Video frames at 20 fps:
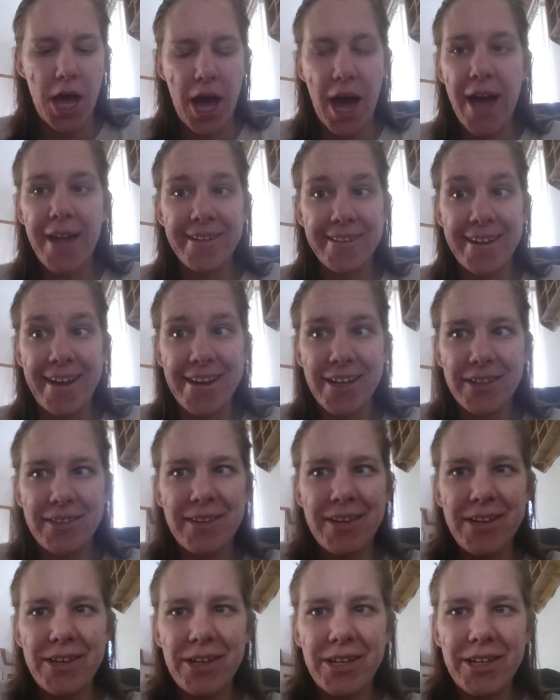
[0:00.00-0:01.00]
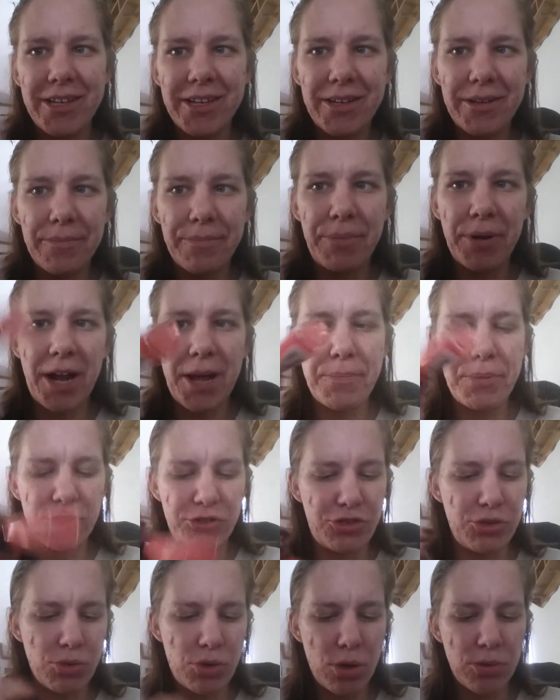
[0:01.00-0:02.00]
I liked it, but I
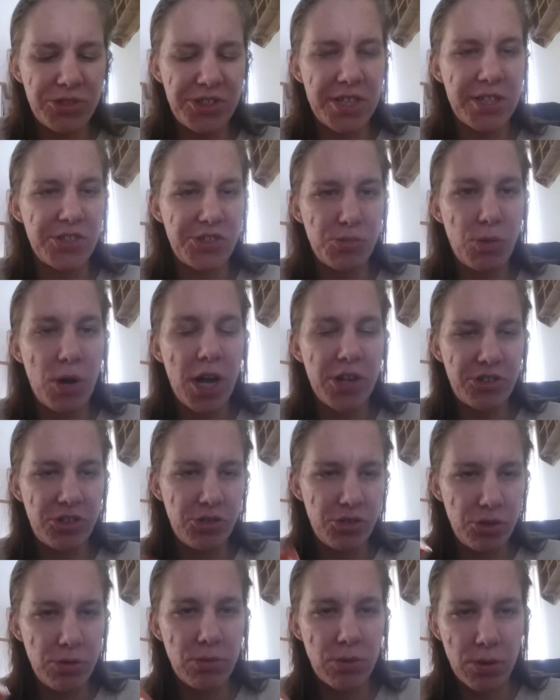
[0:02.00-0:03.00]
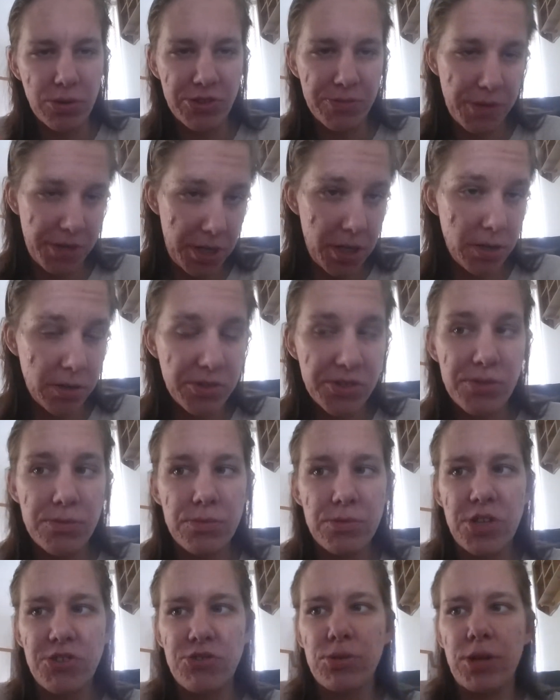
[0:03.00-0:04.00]
put two coats on the swatch and two coats on my nails.
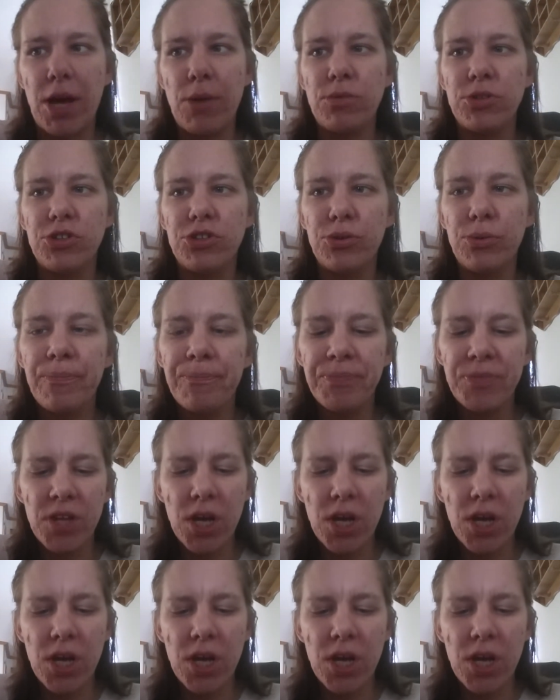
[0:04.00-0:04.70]
That's what I would do.